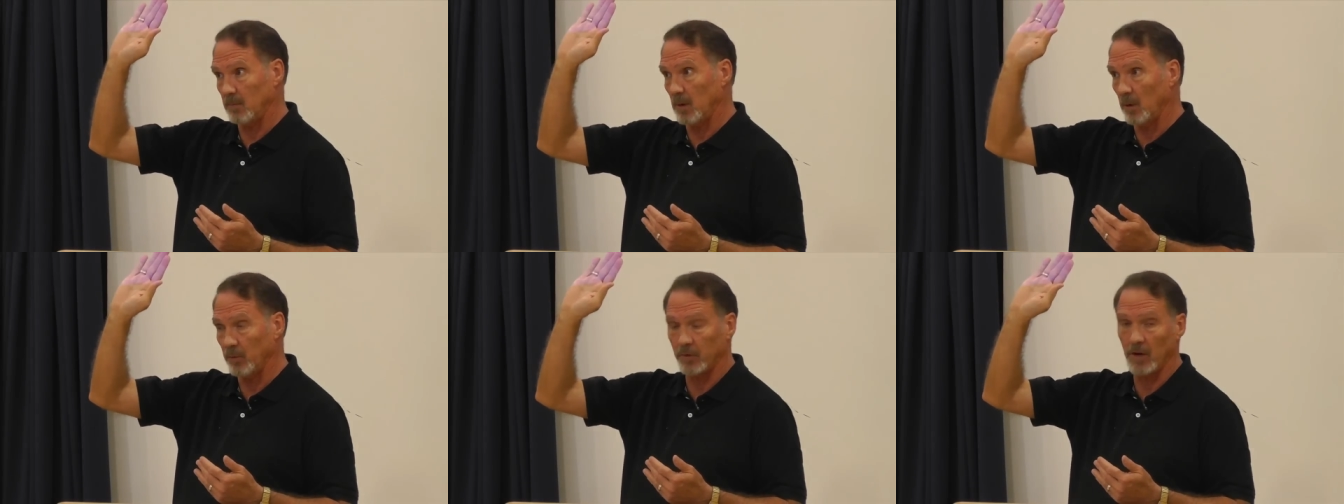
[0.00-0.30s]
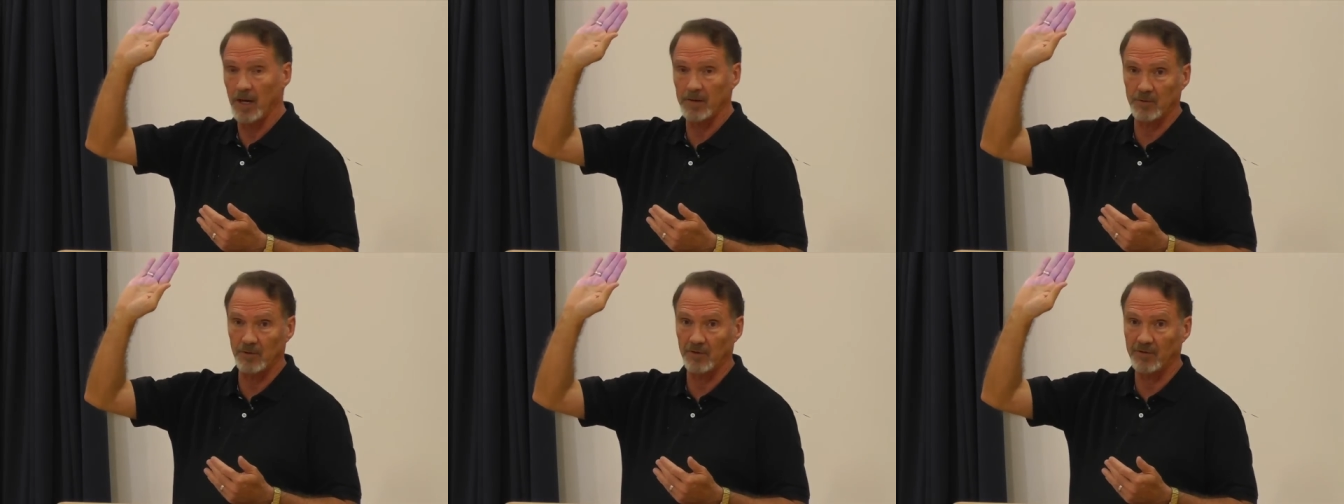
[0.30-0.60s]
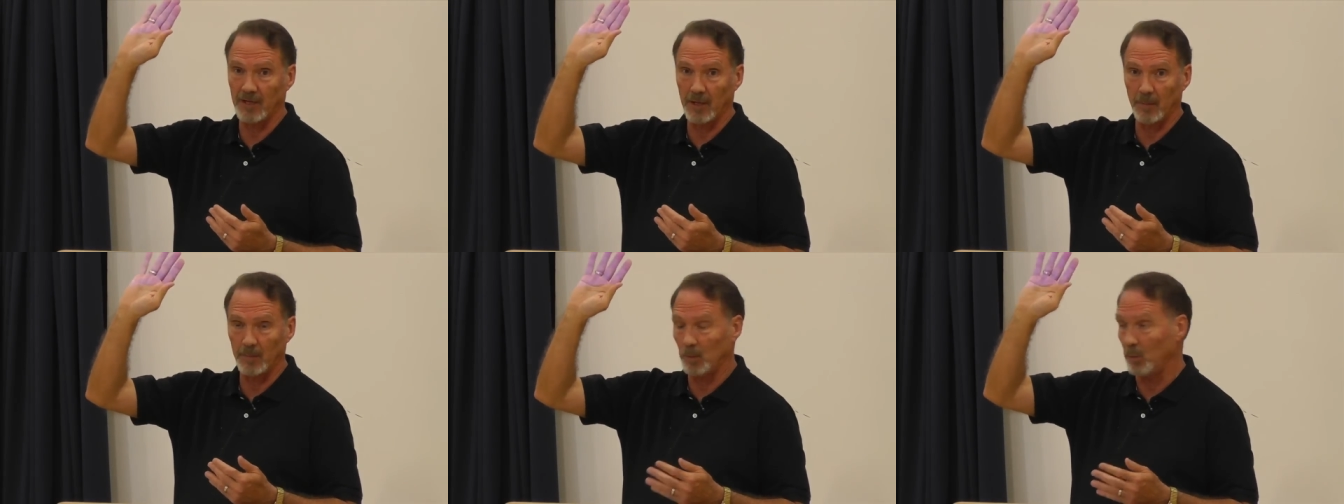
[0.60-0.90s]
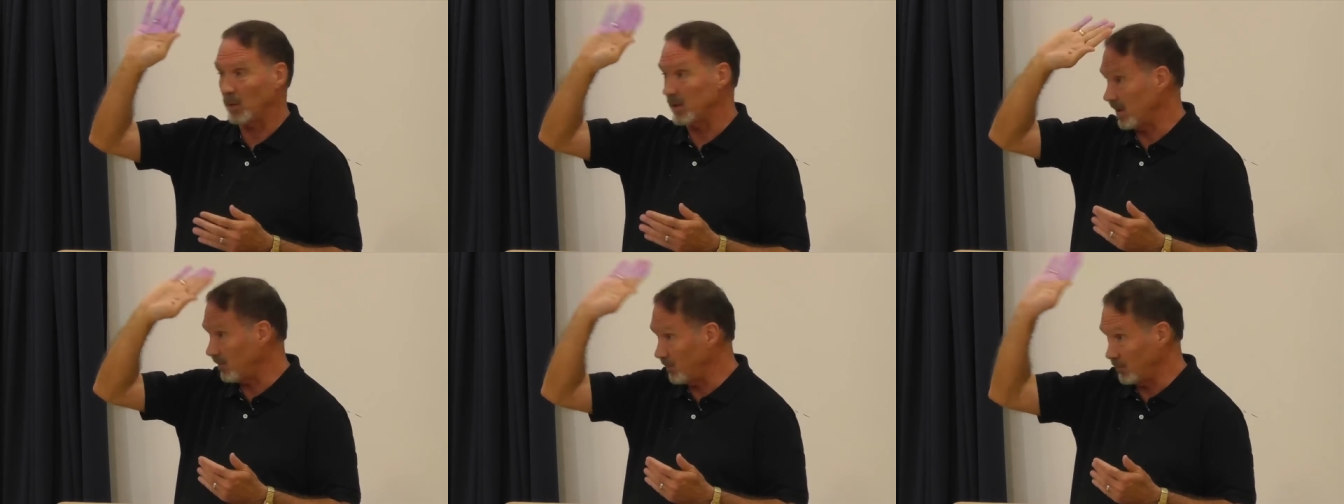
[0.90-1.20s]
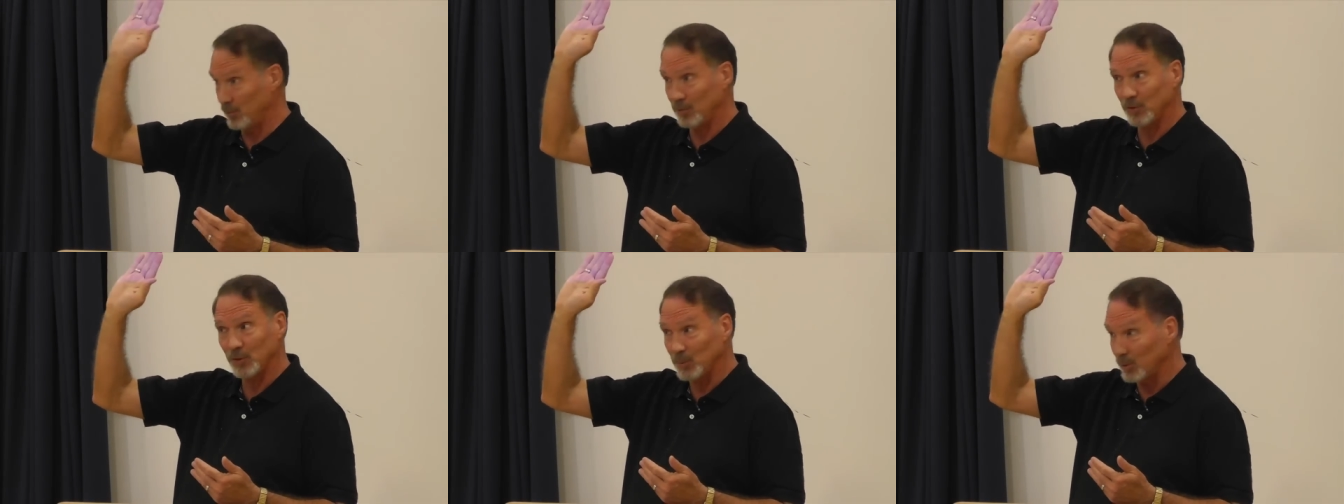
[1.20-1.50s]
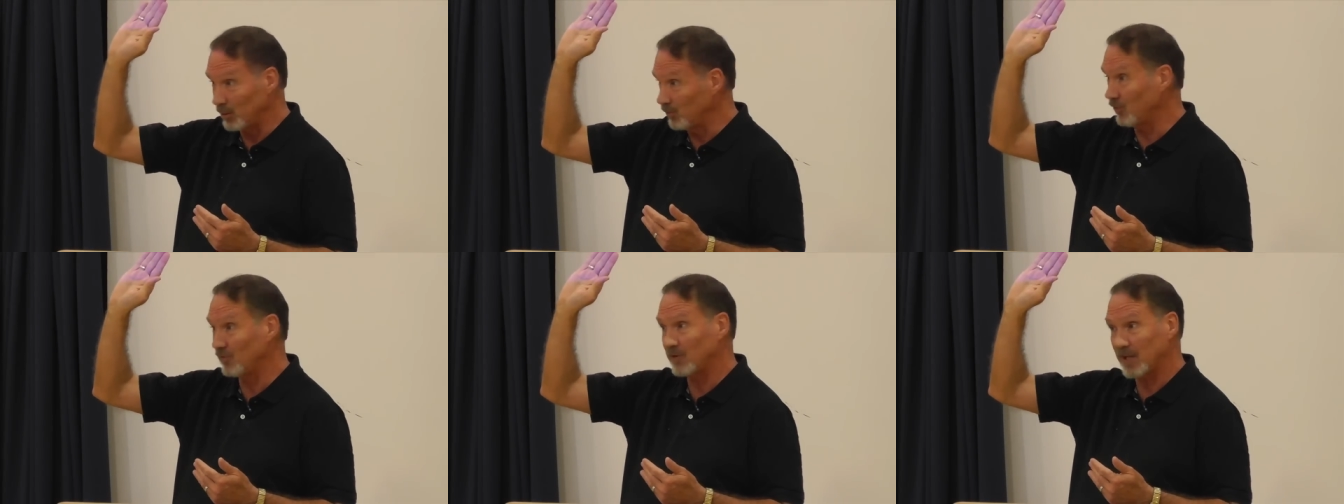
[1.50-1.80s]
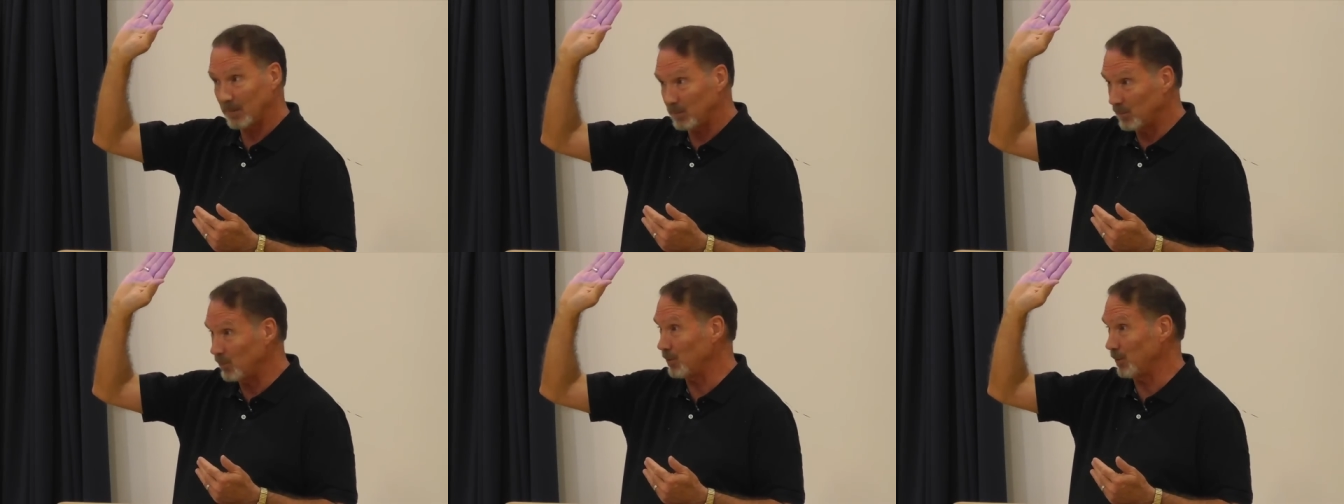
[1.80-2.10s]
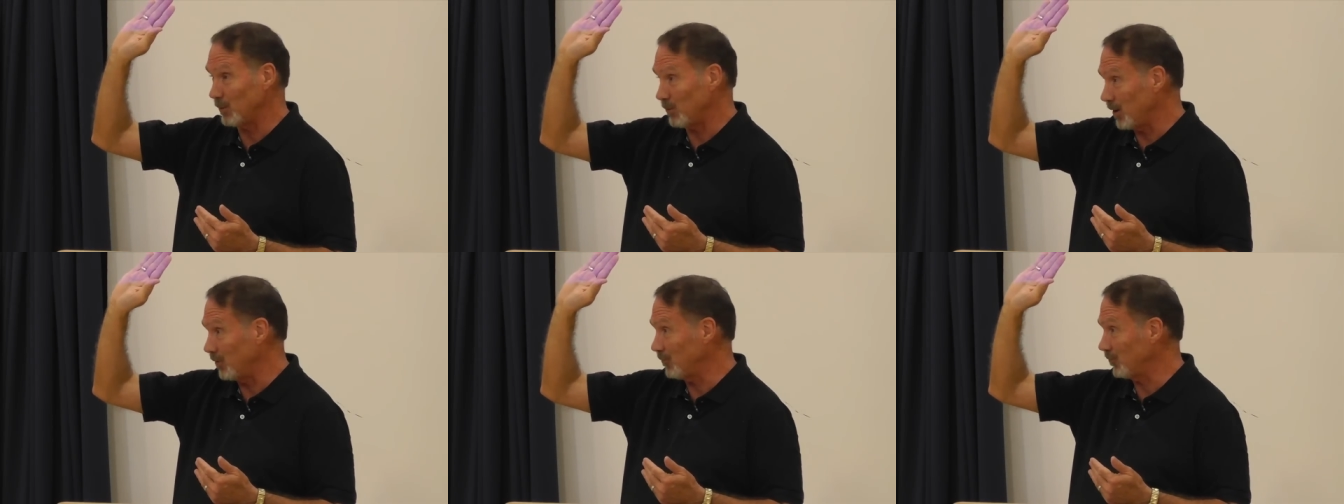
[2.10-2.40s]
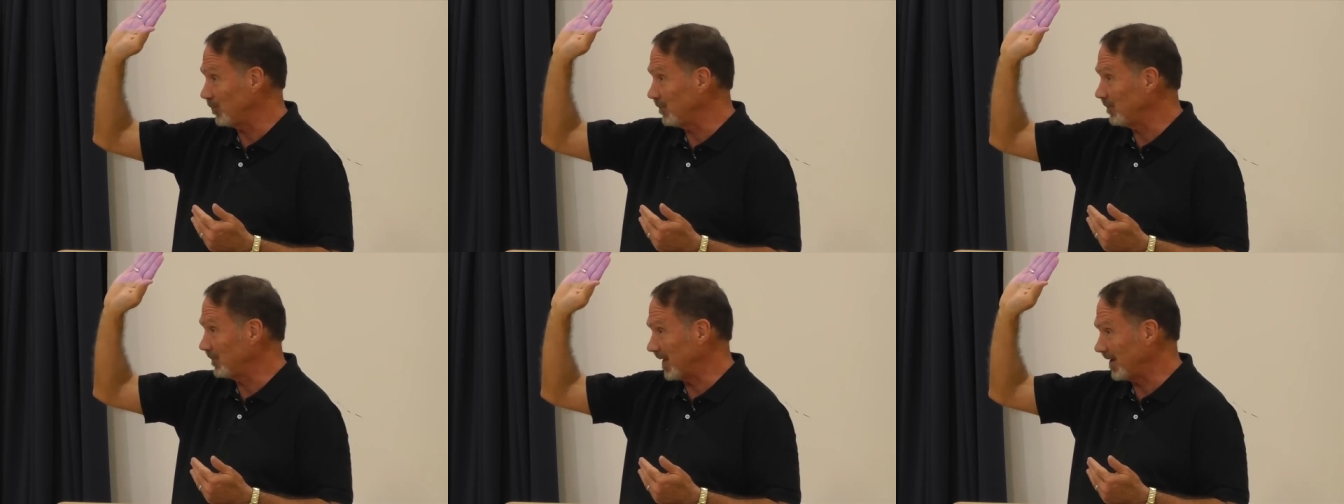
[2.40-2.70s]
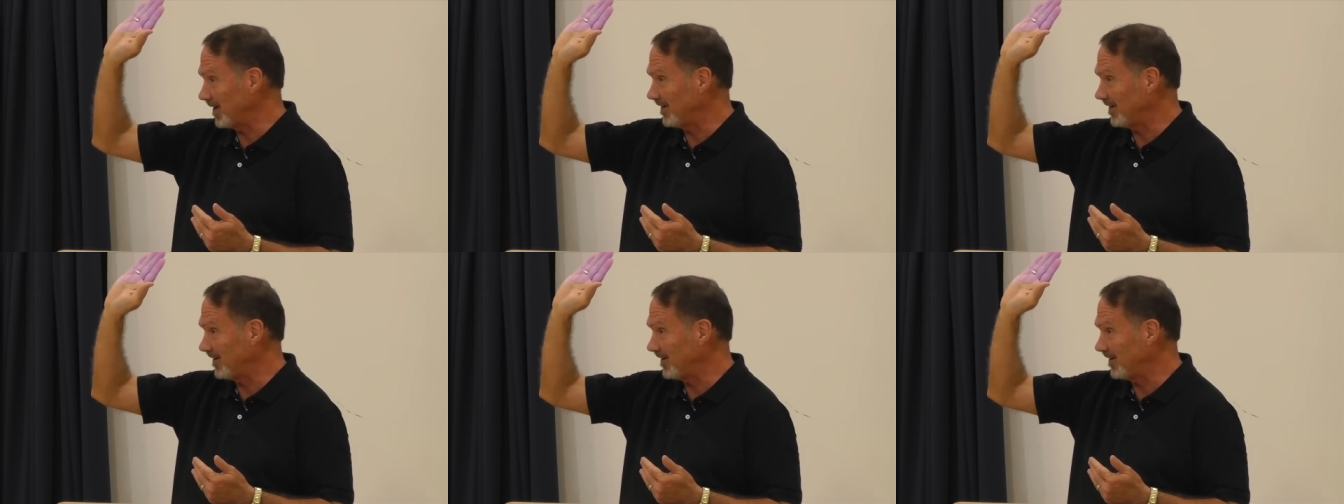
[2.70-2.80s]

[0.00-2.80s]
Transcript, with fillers: both doctors, tell me, "Whatever you're doing, just keep doing it, Roger."